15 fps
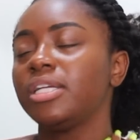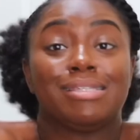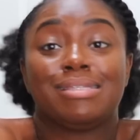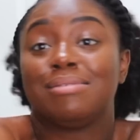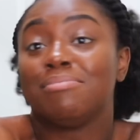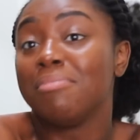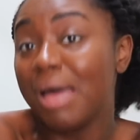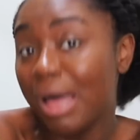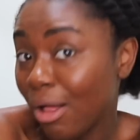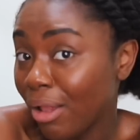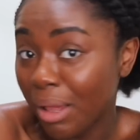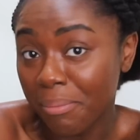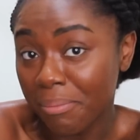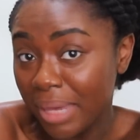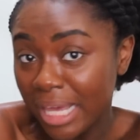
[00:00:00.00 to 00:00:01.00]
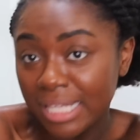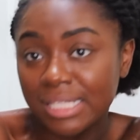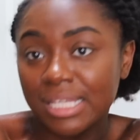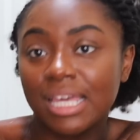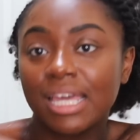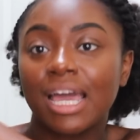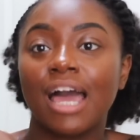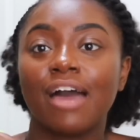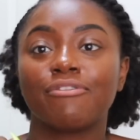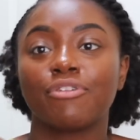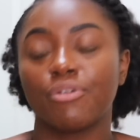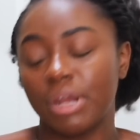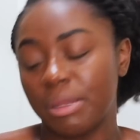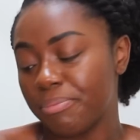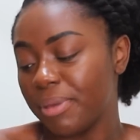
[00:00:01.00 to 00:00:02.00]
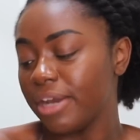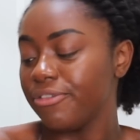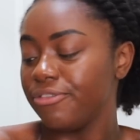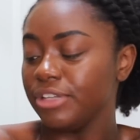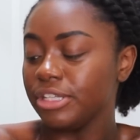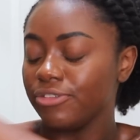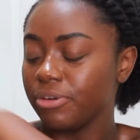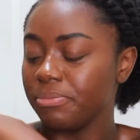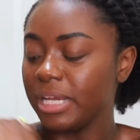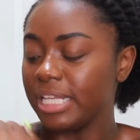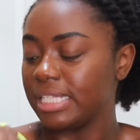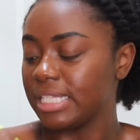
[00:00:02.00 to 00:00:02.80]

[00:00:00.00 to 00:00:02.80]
smell amazing, have great benefits for my